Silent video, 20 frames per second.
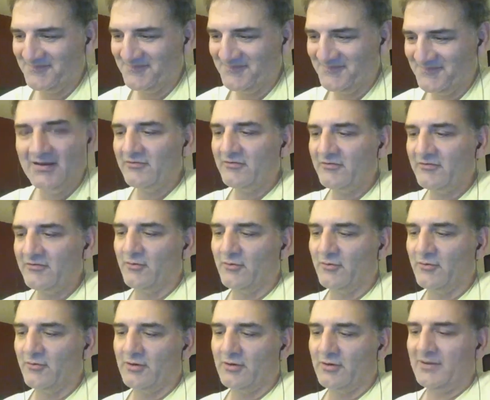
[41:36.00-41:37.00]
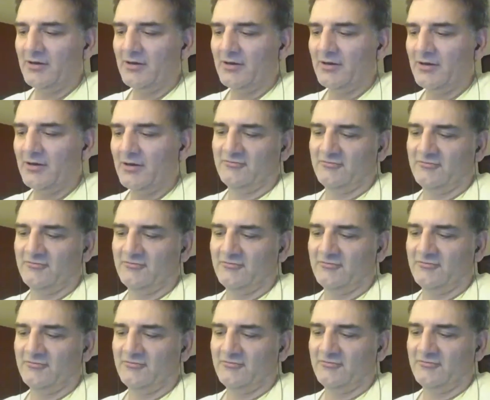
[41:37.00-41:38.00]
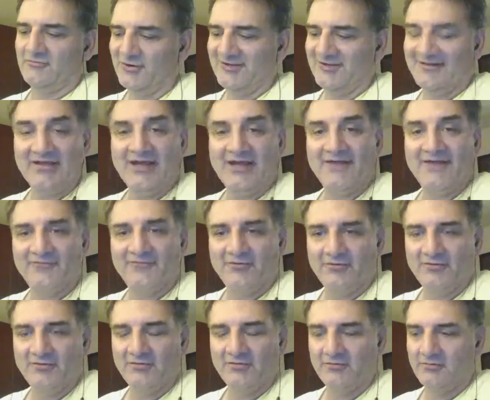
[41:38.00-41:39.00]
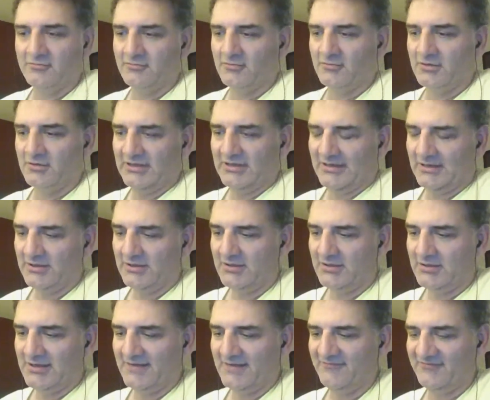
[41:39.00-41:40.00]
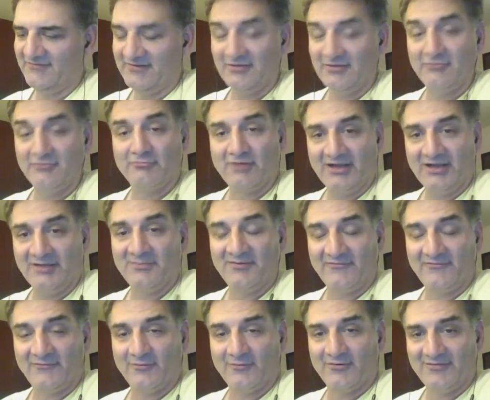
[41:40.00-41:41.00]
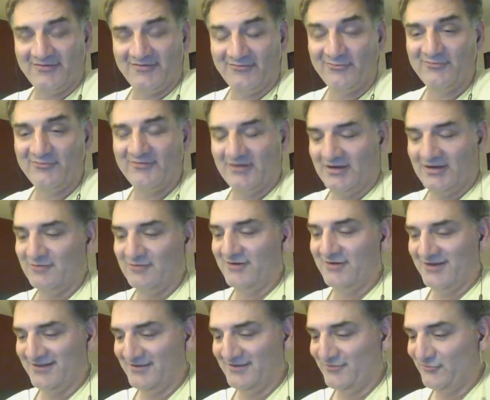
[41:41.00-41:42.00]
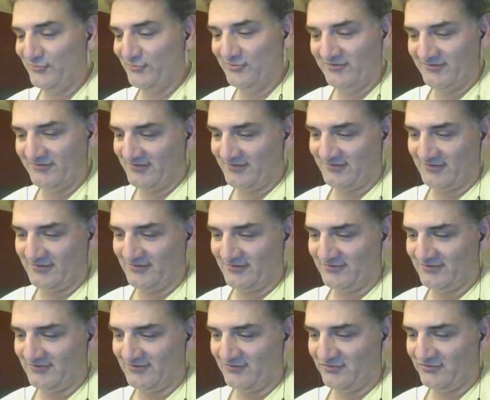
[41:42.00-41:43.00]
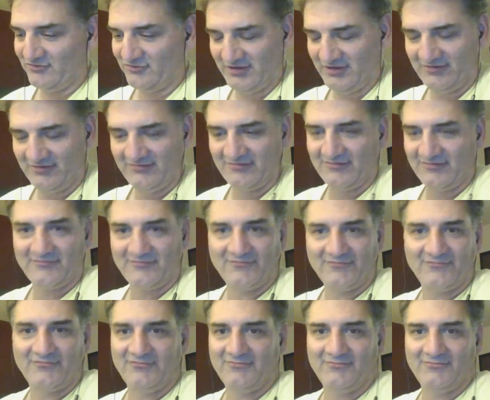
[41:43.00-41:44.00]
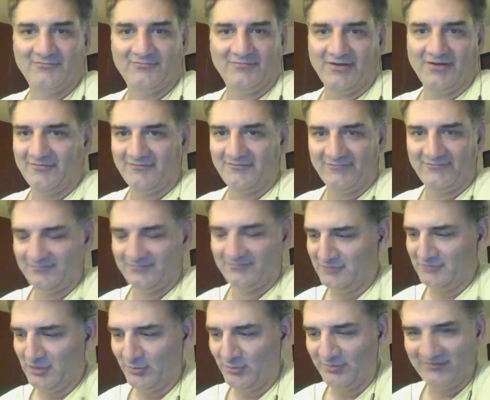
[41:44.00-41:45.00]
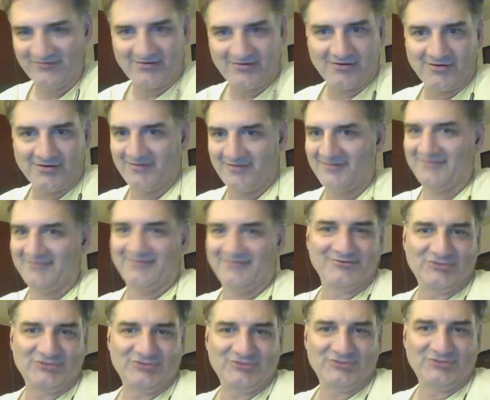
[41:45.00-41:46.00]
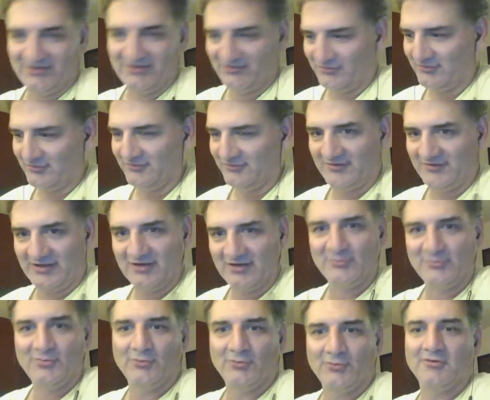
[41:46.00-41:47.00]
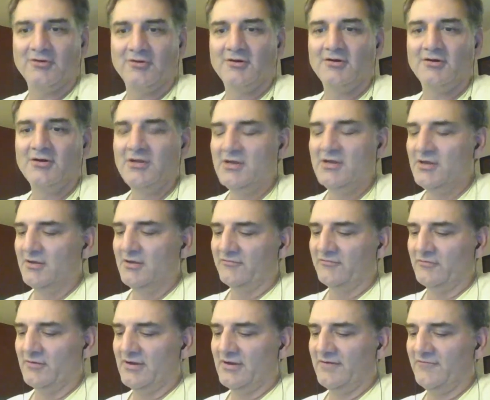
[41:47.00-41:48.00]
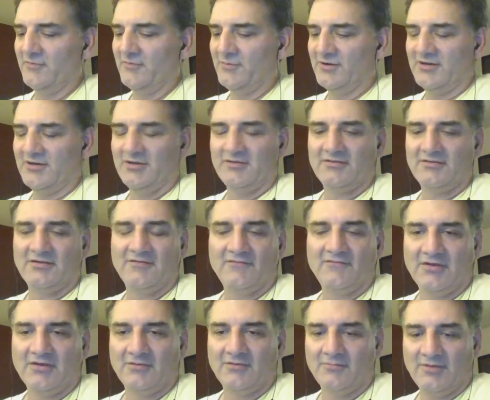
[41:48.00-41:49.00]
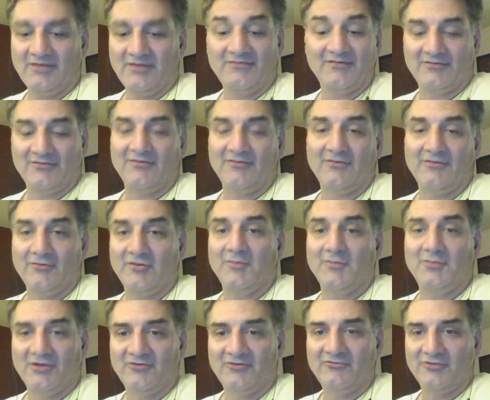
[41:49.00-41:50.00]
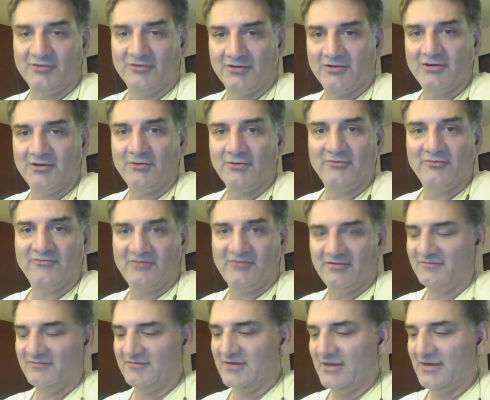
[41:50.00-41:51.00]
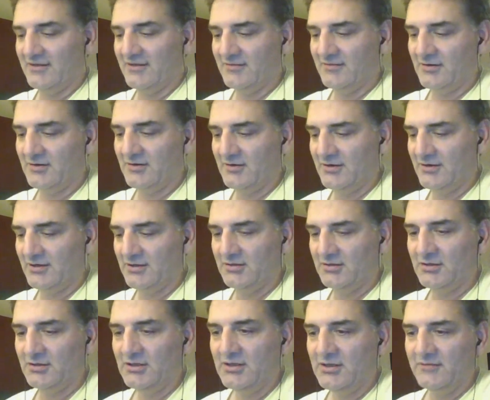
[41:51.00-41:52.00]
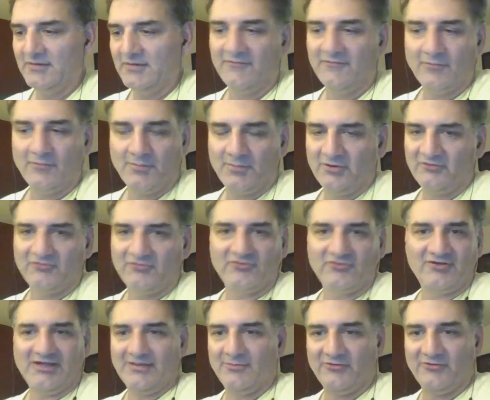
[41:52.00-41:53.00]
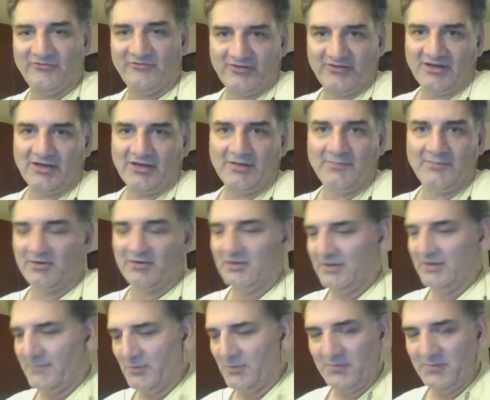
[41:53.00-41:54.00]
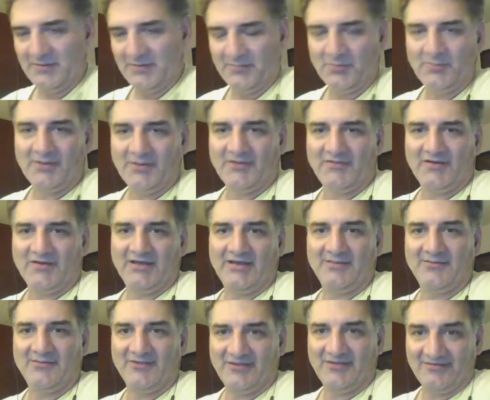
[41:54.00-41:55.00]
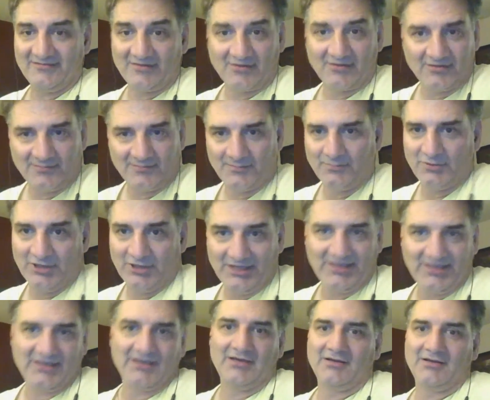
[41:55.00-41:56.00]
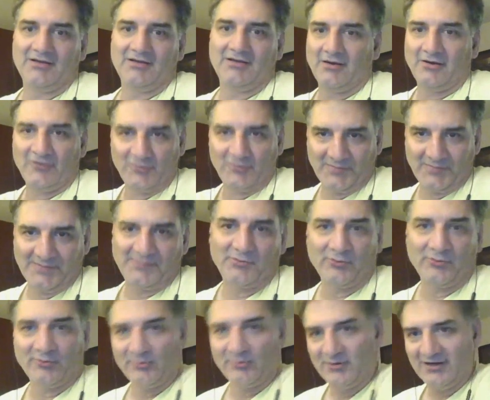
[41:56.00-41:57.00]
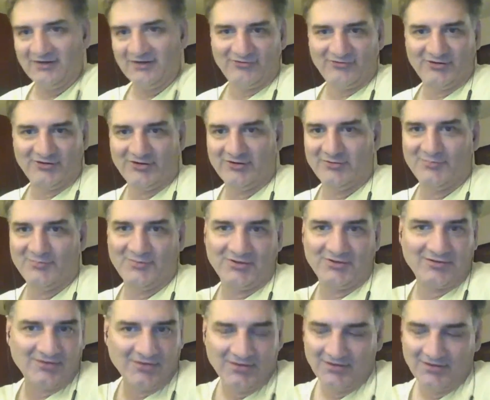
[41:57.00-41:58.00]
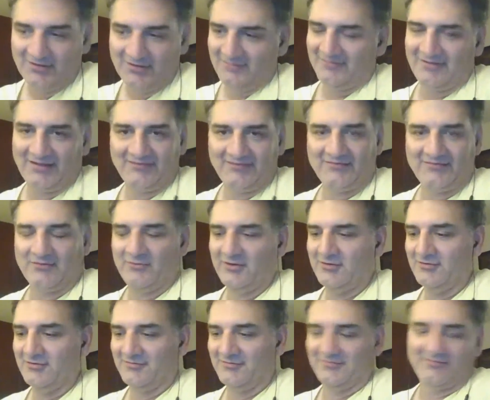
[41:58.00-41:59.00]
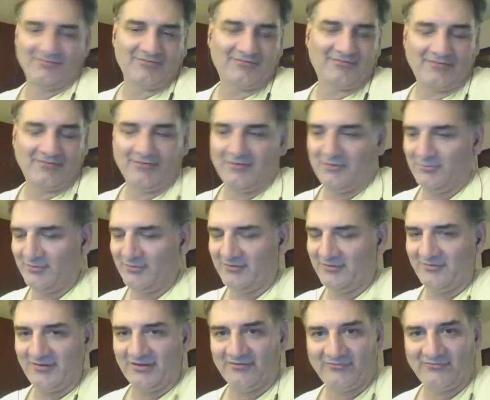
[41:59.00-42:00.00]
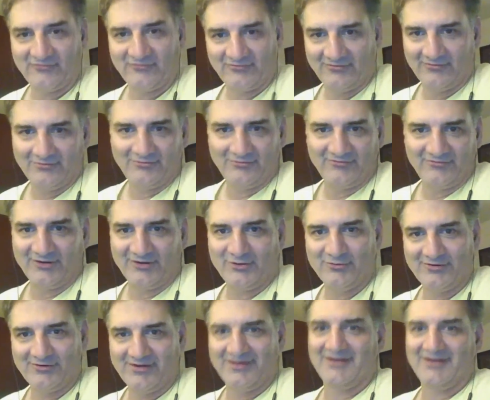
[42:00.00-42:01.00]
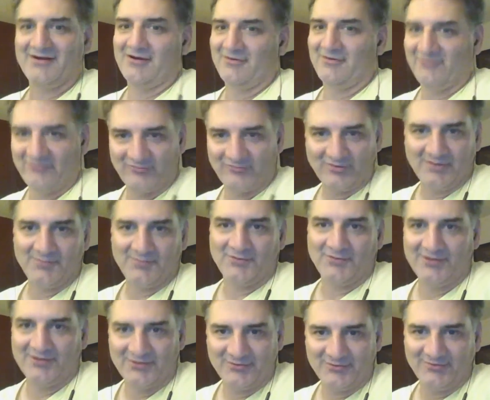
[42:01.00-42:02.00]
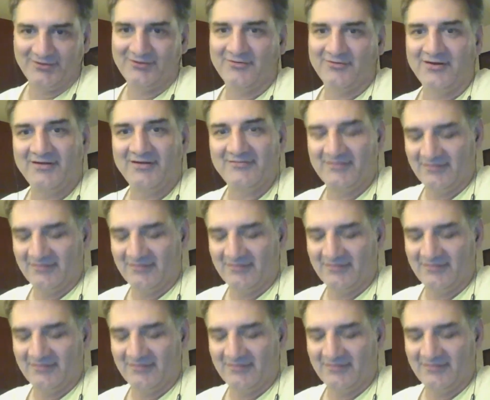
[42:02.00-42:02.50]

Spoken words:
So about 1:30 in the afternoon, I've seen rain before. This was not rain. This was sheets of Noah's Ark torrential downpour. So everybody at the event, basically the only place you could go was inside there, and they have a bunch of tables set up, and a couple of people bought the game and they started playing it, and then other people were watching them, and we couldn't, we were like using the credit card swiper going crazy.